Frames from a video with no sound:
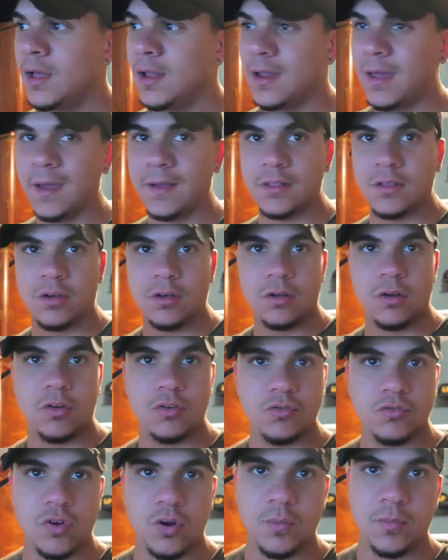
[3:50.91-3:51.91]
like the
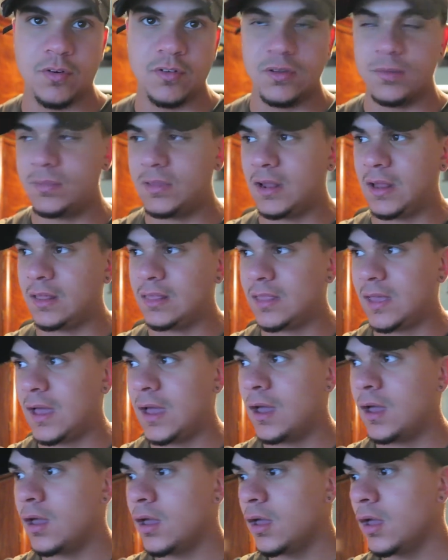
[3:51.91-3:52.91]
close grip or something like
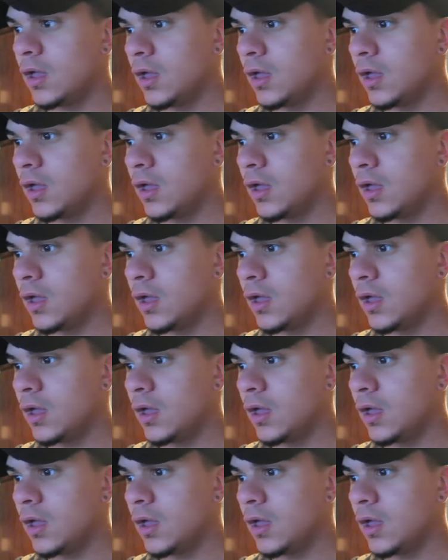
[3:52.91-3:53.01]
that.